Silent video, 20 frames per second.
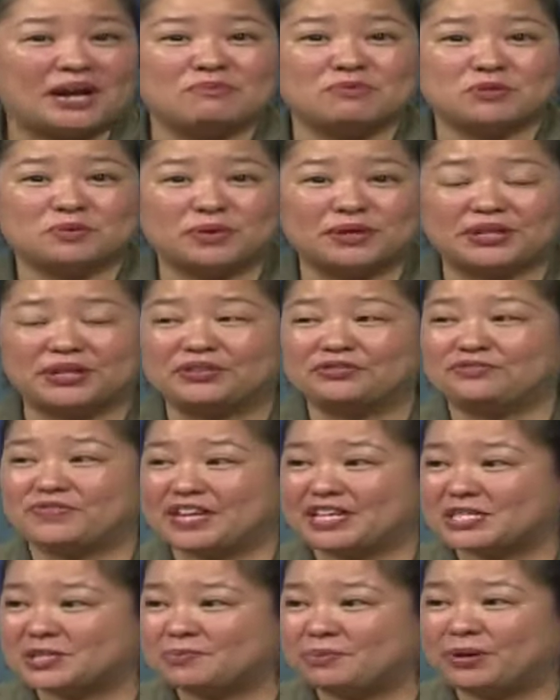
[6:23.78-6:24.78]
Twitter,
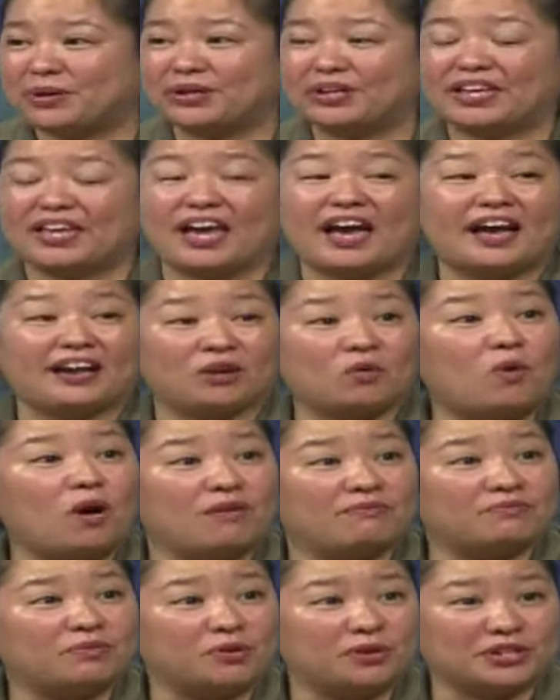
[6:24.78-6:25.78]
Facebook at Guam
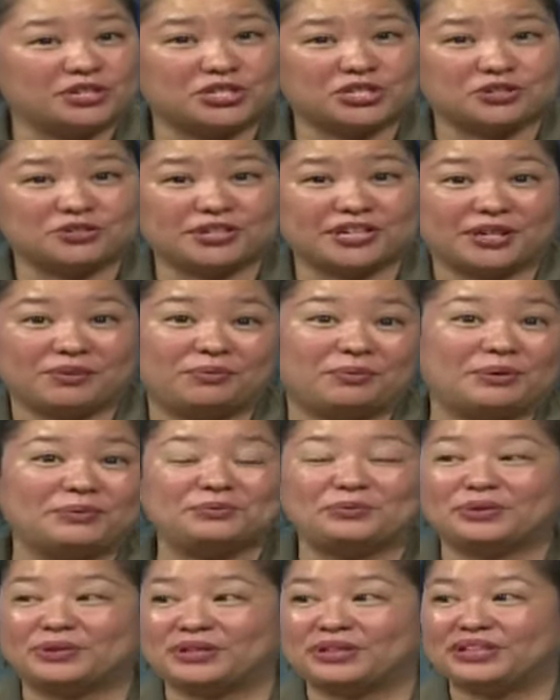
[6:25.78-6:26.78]
Forestry, one
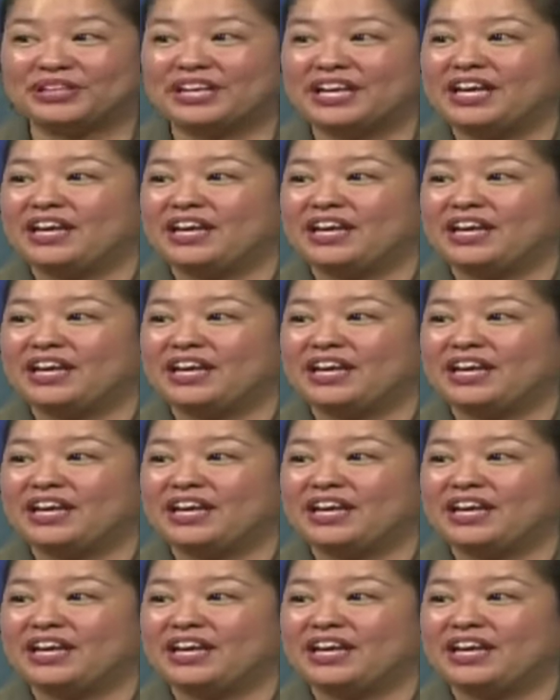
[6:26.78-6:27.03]
word.